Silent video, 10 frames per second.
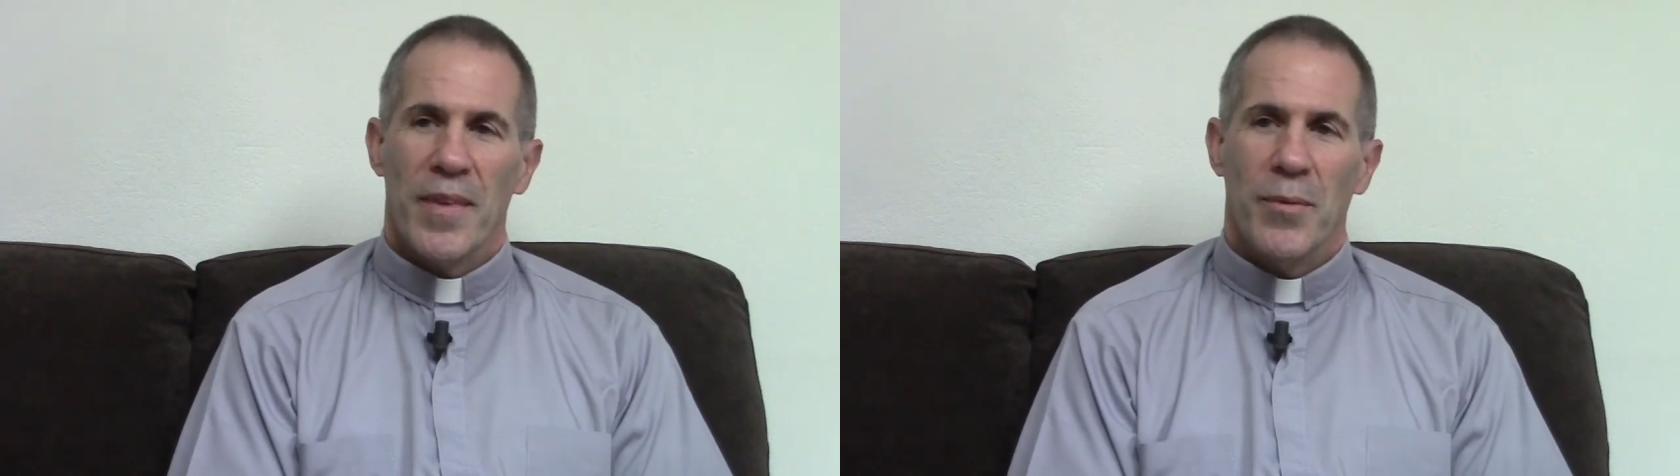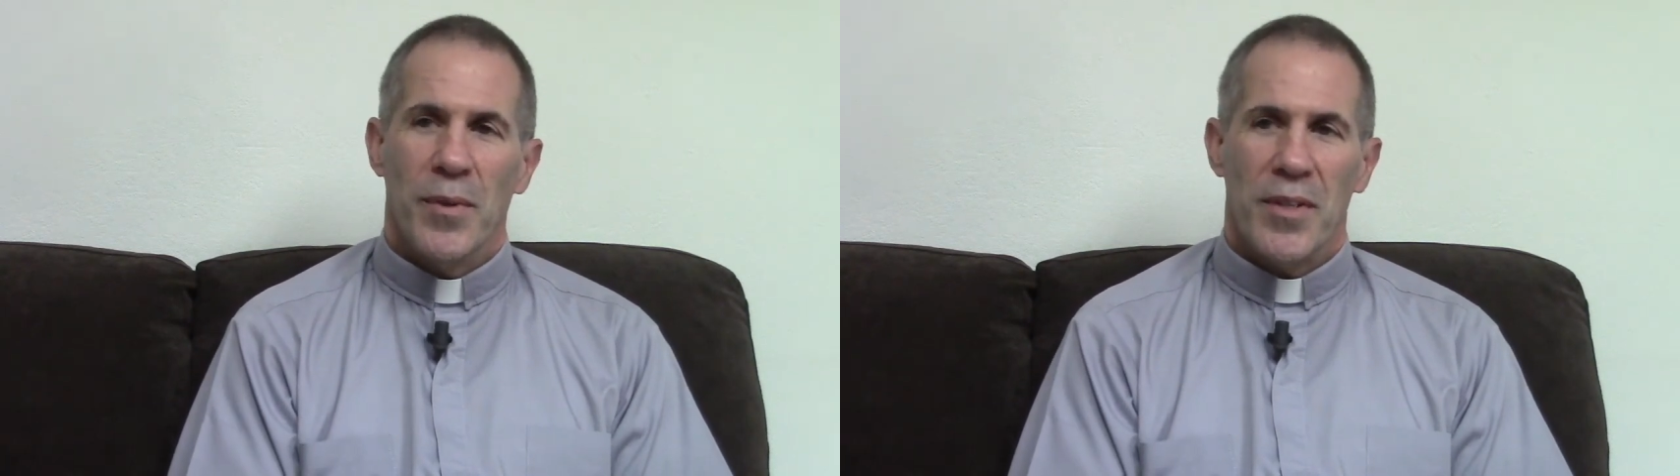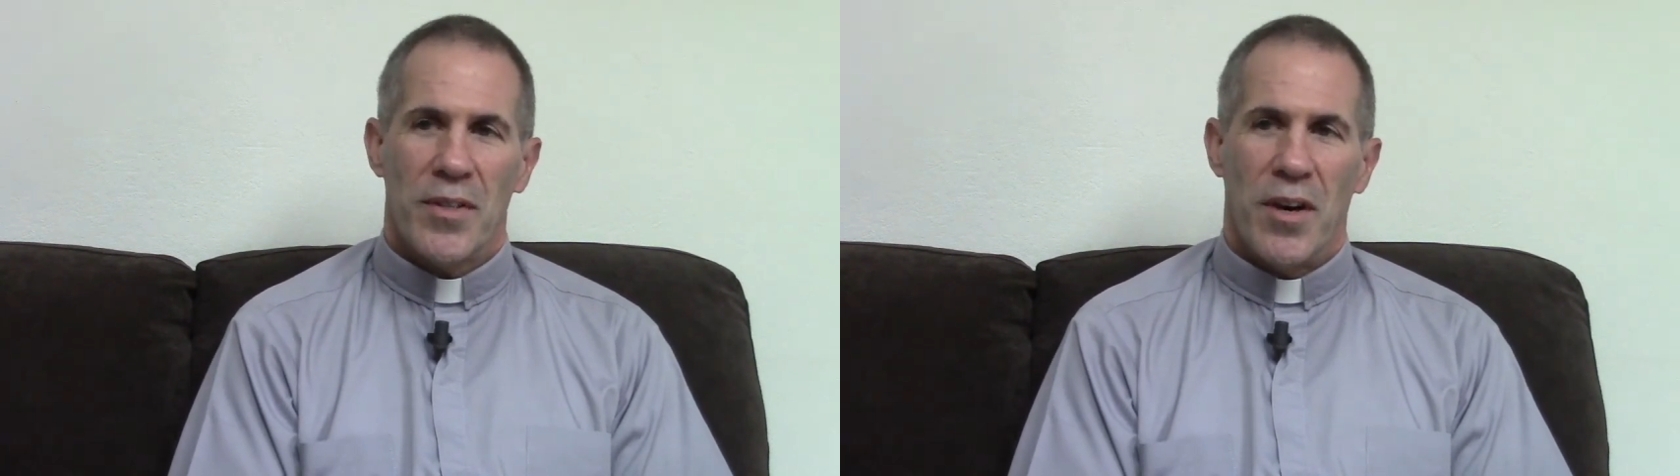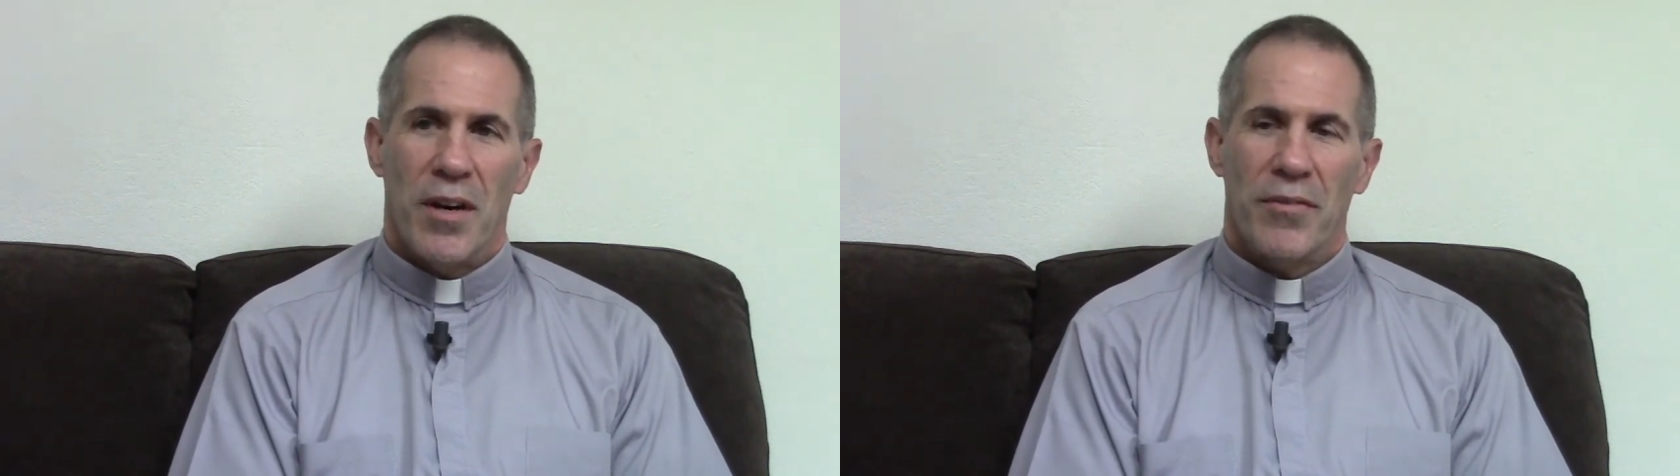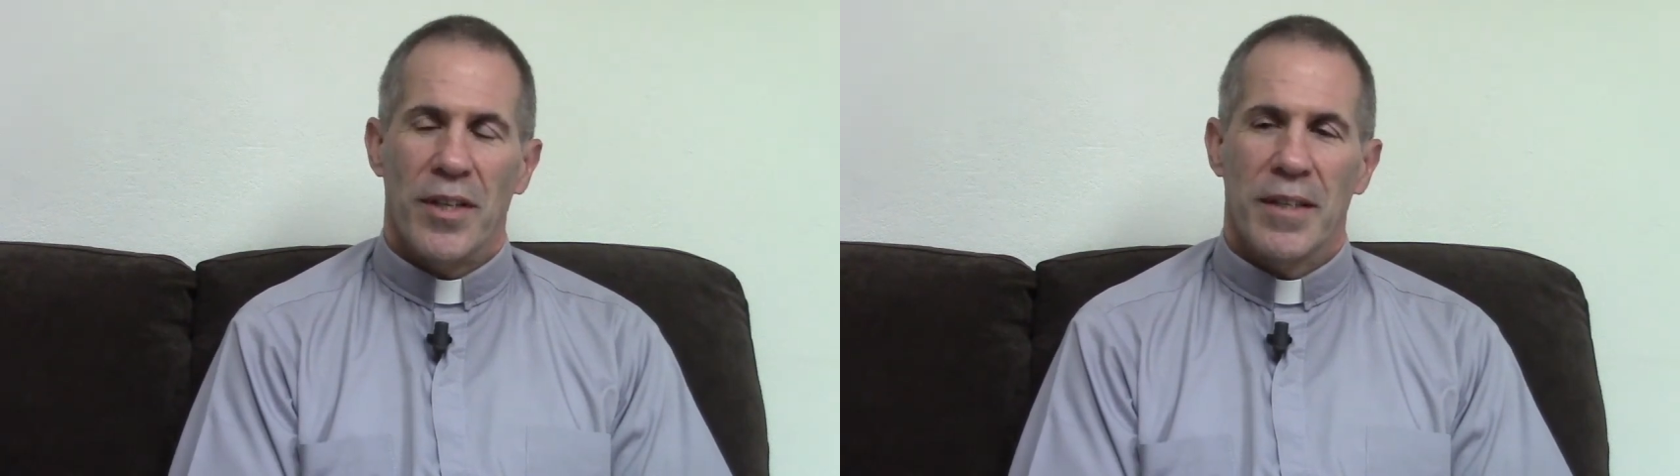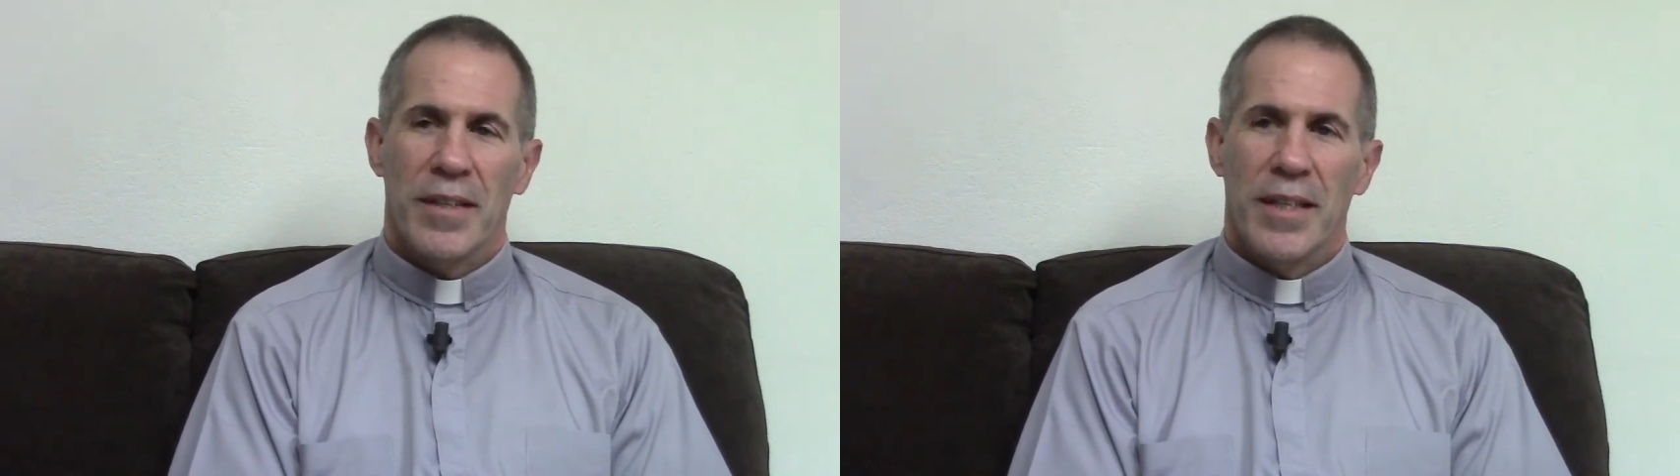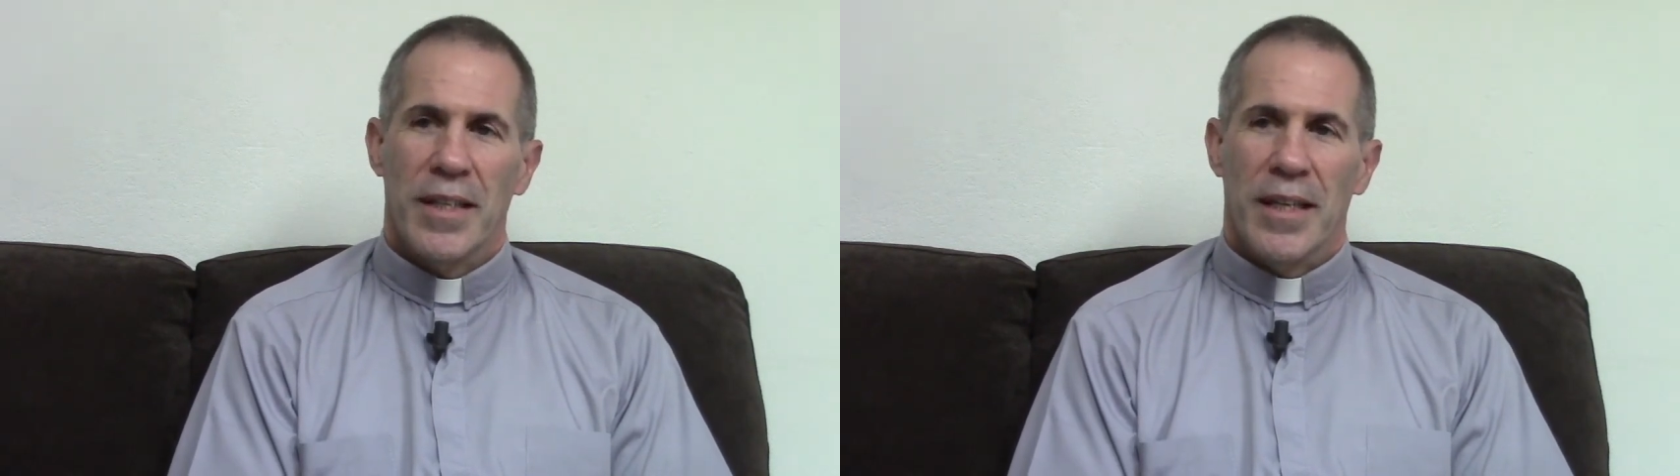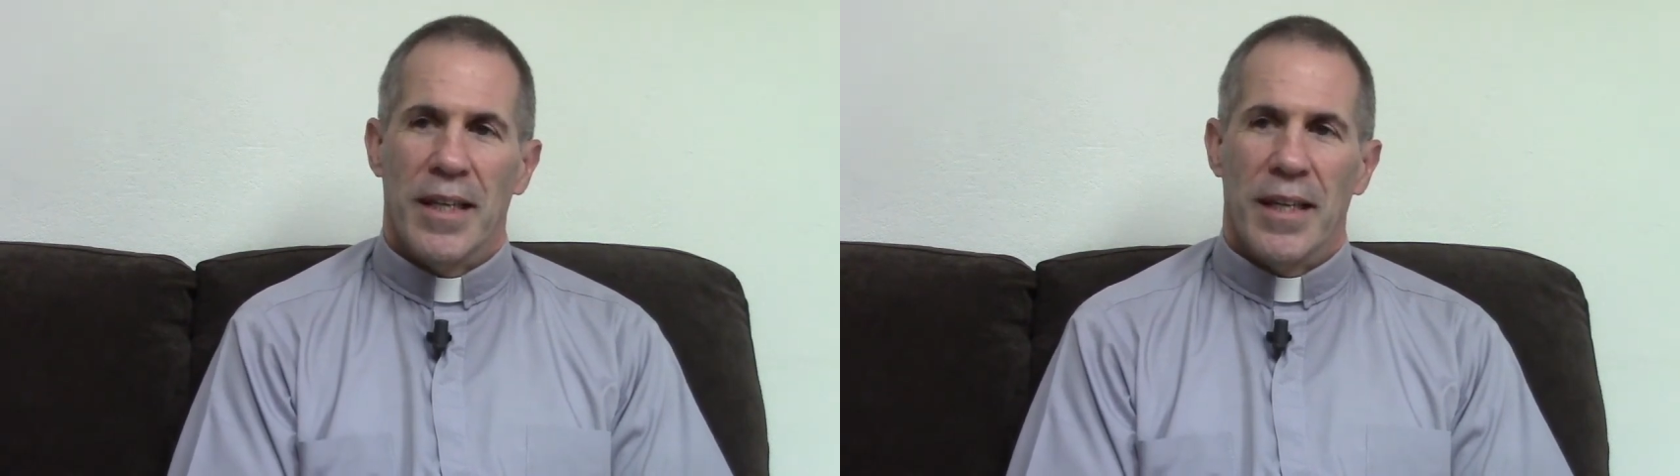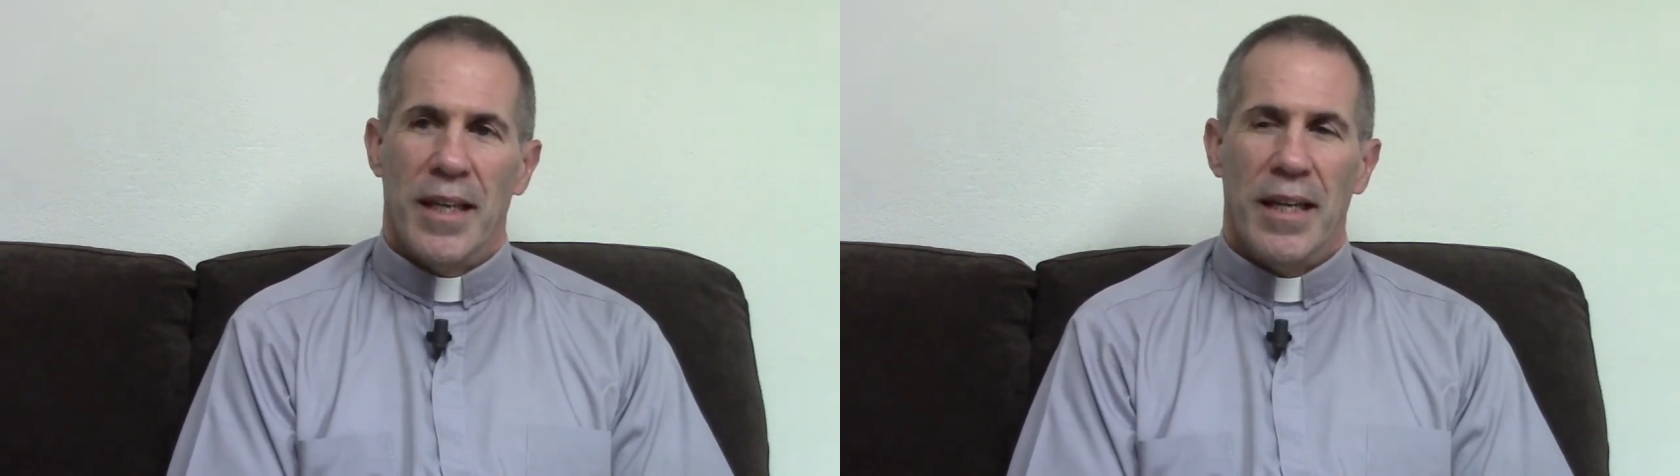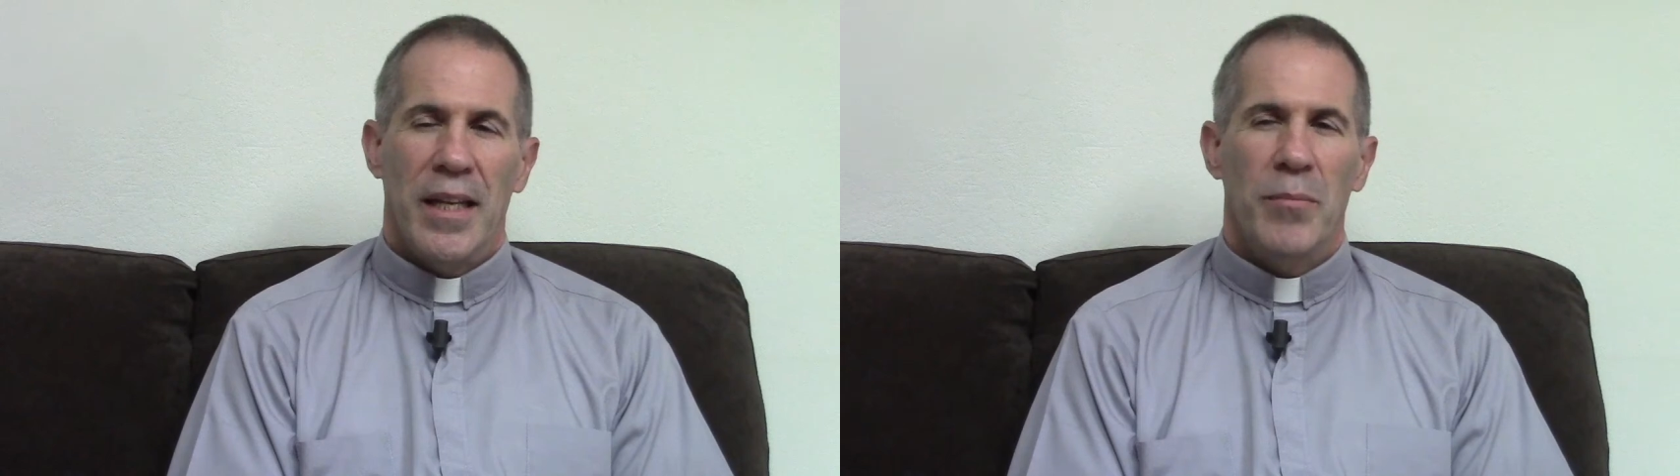with his coffee,
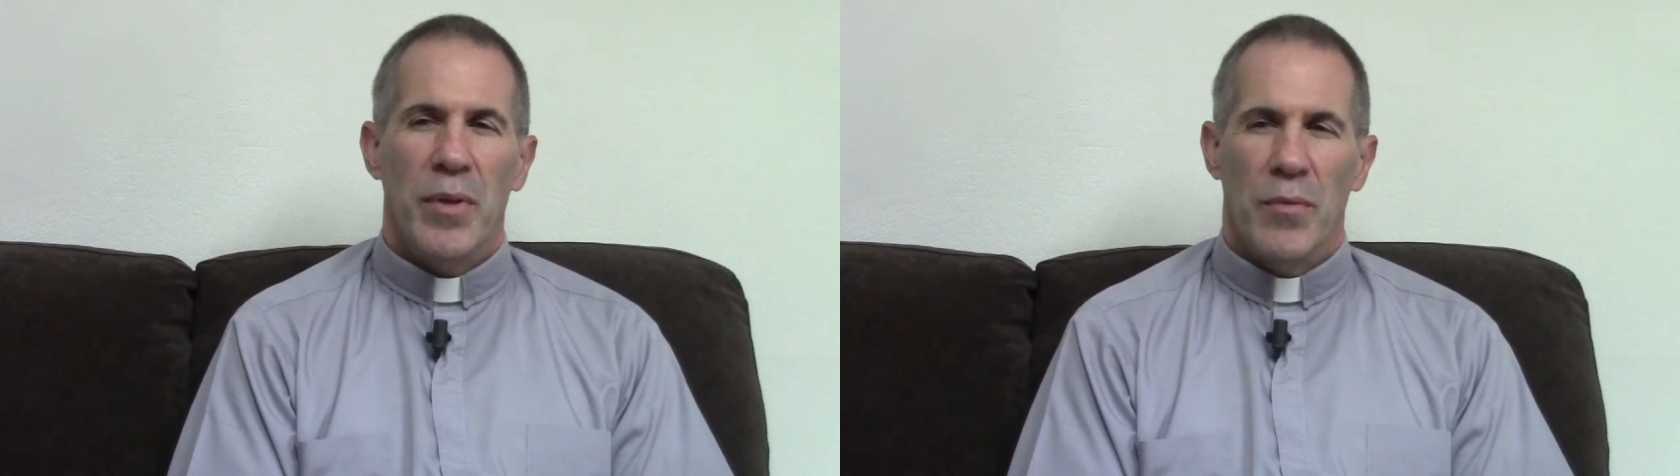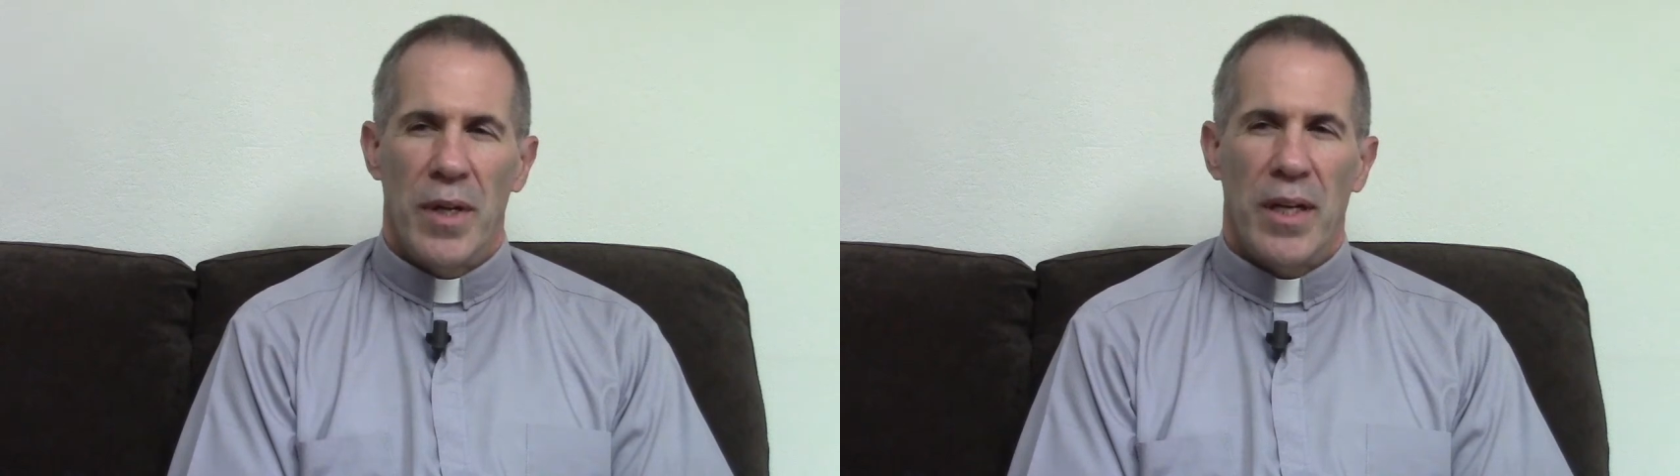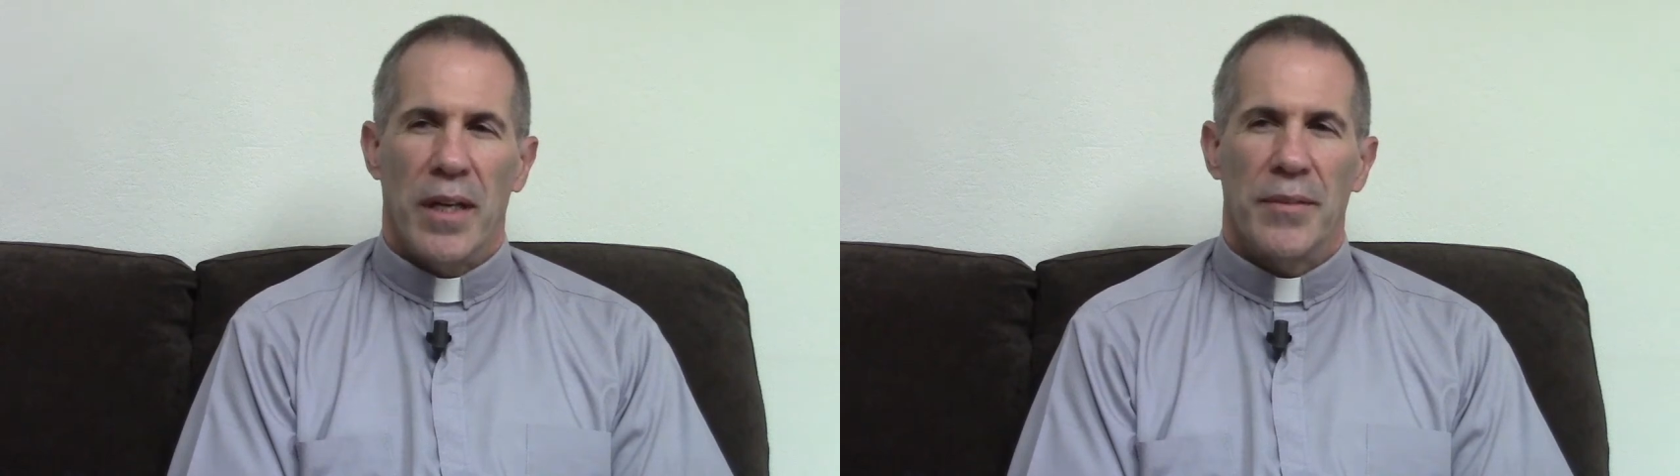and he'd be reading.